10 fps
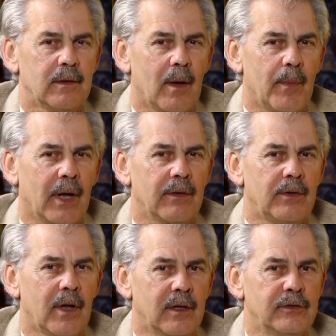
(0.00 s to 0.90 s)
about
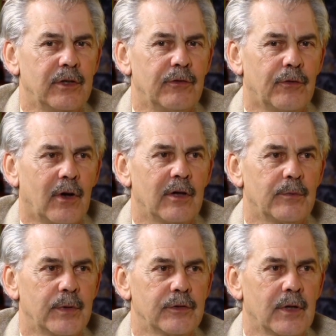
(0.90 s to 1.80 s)

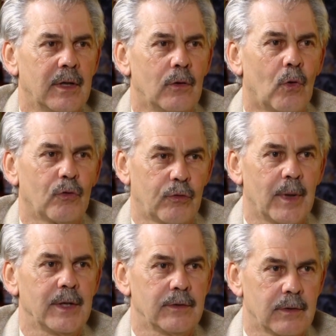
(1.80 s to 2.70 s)
95%
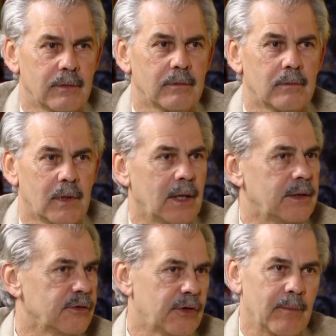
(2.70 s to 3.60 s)
automated, like
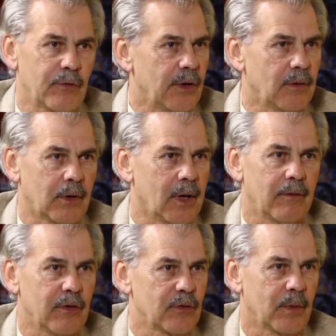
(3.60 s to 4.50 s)
a stamped steel
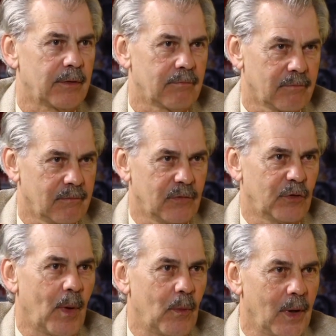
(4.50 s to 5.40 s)
car is with
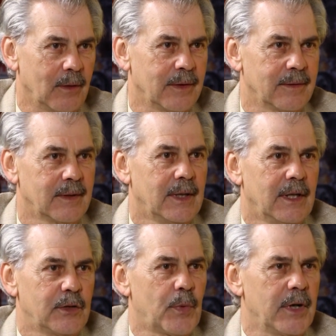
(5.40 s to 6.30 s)
spot welding.
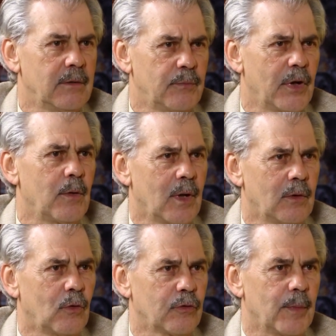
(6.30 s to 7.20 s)
It's pretty
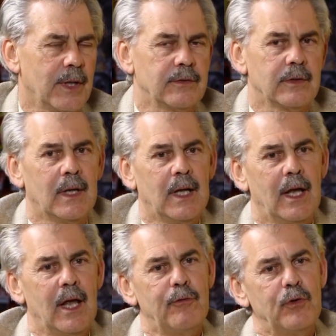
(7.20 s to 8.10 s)
well automated.
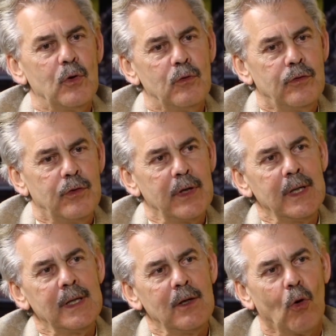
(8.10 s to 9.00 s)
If you
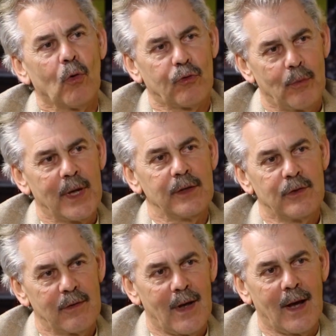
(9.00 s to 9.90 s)

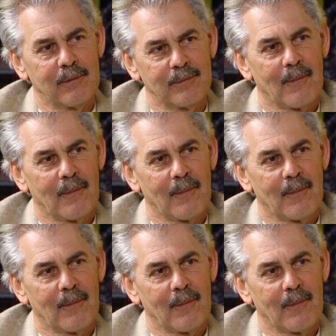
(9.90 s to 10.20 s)
de-automated that,